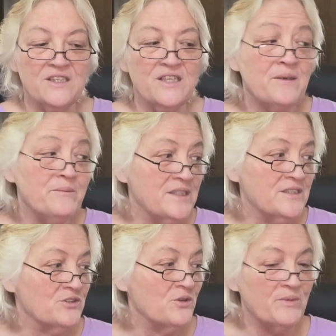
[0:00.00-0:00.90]
That means
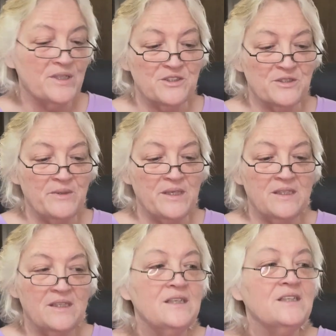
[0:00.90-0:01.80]
so much to me.
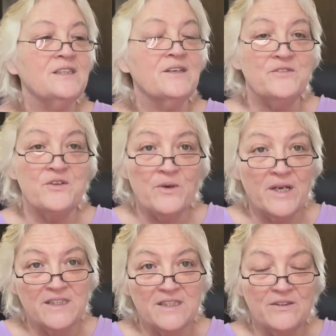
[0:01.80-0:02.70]
You have no
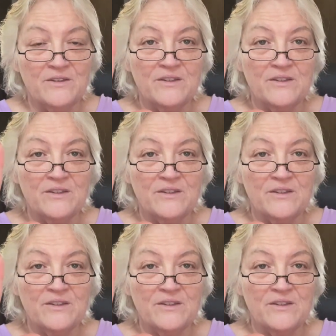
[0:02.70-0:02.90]
idea.